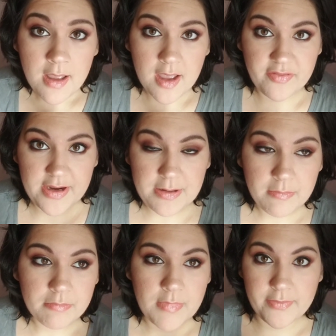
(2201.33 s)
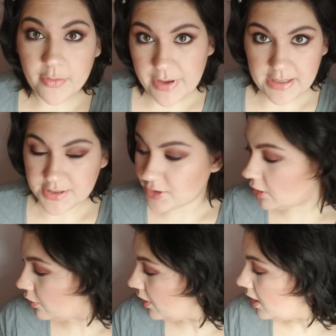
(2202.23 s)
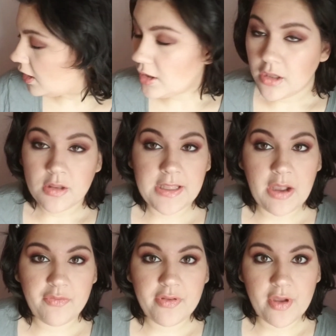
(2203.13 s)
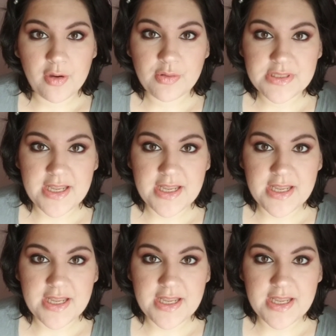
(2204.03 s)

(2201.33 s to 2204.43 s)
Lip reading: every week, so look out for those.